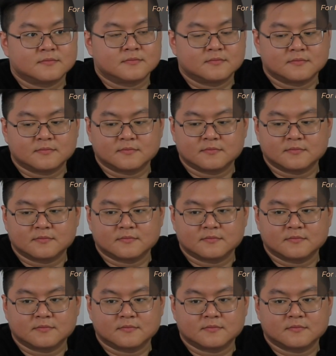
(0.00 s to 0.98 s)

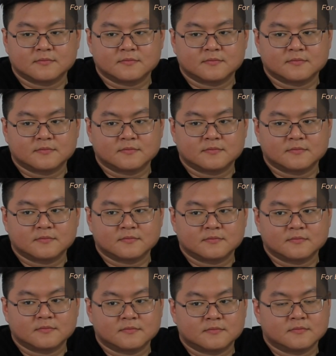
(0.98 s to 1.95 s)

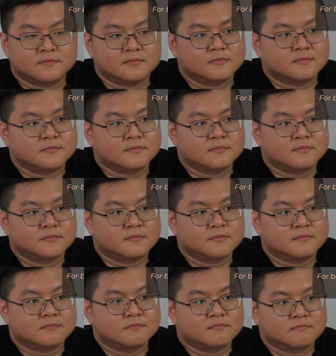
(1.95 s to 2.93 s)

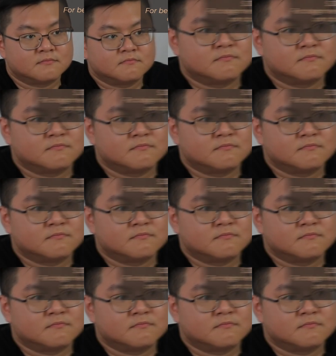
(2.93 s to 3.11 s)
This person isn't speaking.